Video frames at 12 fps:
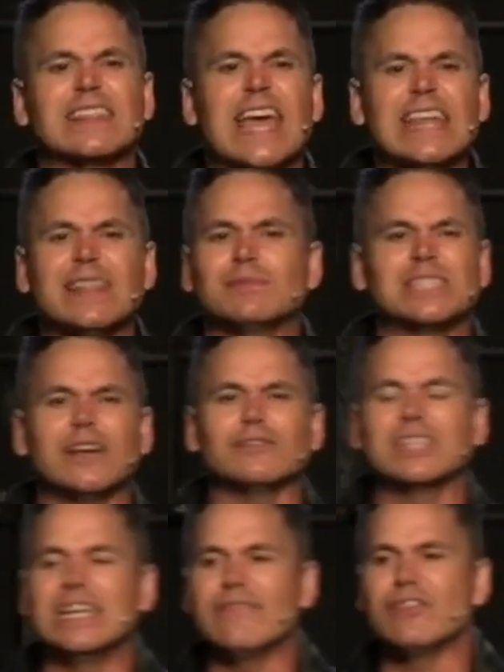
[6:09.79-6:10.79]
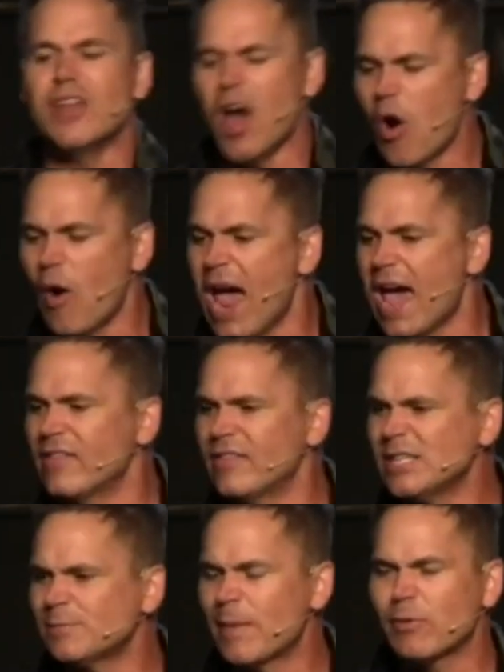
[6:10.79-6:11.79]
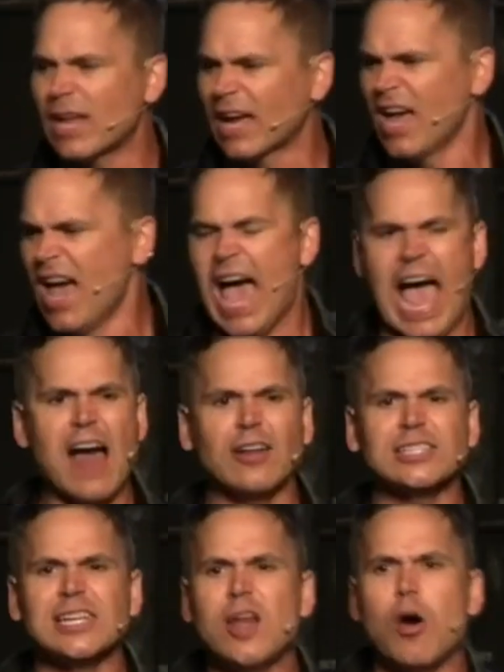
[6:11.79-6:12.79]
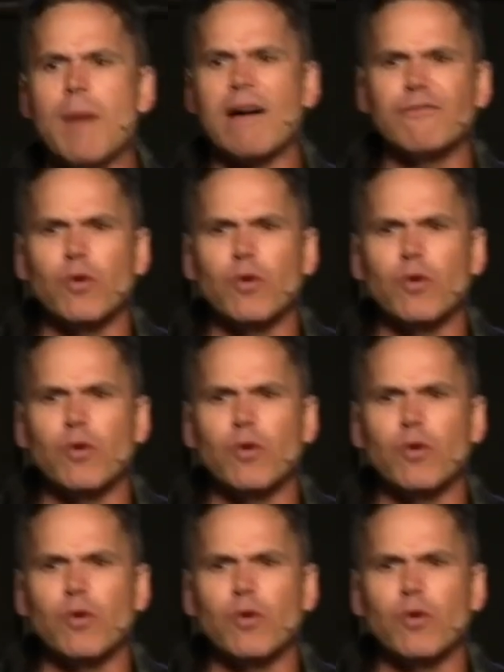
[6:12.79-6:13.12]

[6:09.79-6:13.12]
that they themselves didn't even know and then these people are like how does he know my